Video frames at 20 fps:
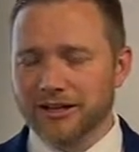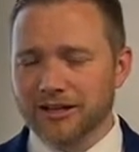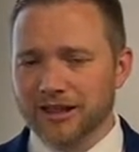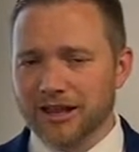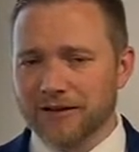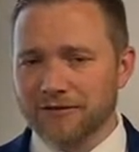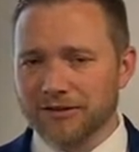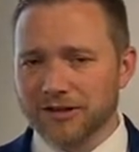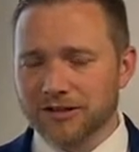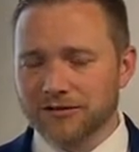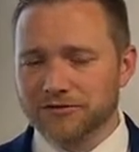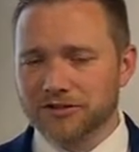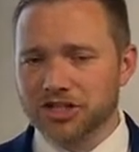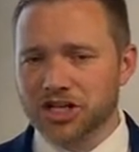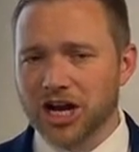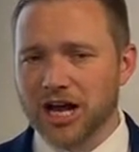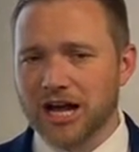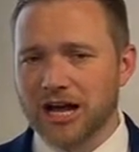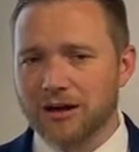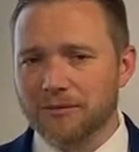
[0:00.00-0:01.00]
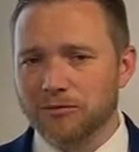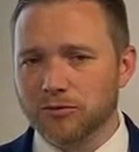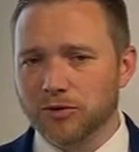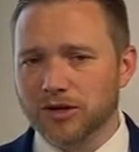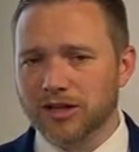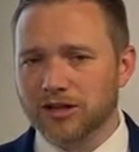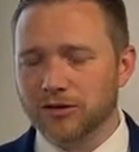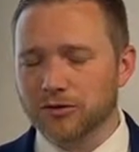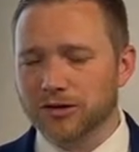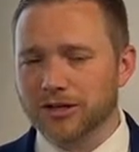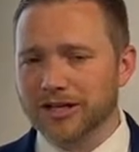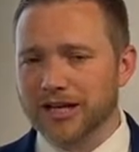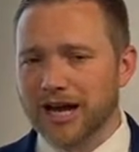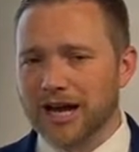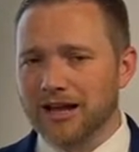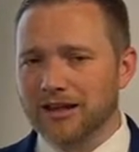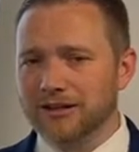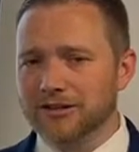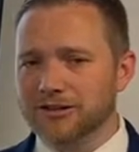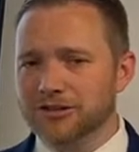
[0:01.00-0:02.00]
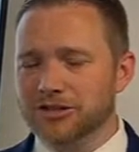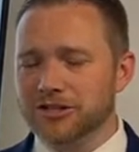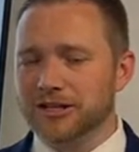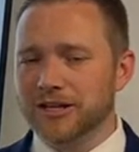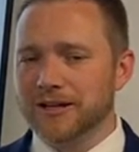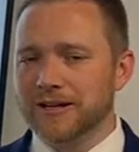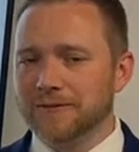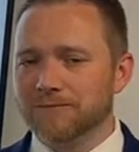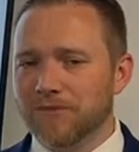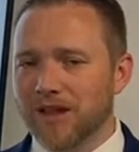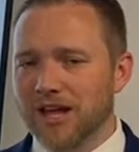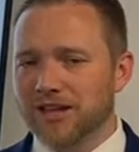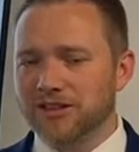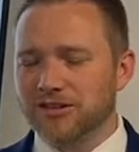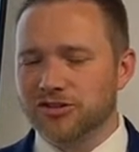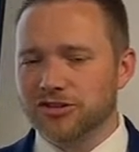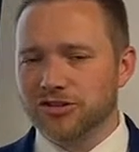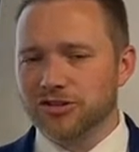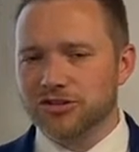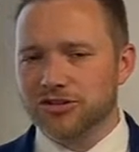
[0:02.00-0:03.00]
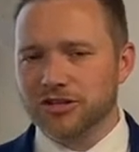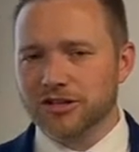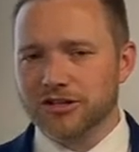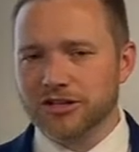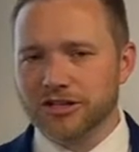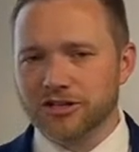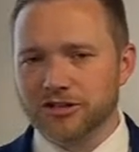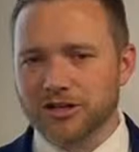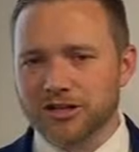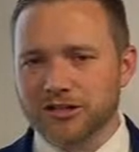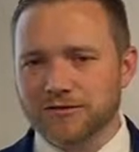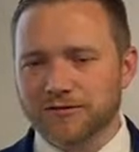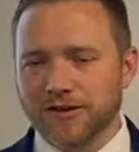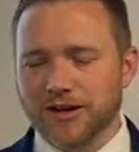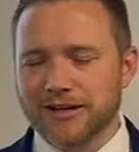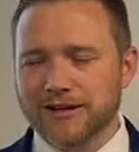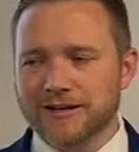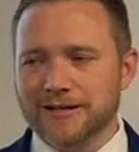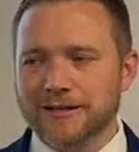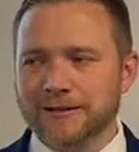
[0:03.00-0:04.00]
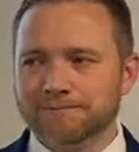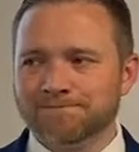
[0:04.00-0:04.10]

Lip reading: level of job with your dollars at the Social Security Trust Fund?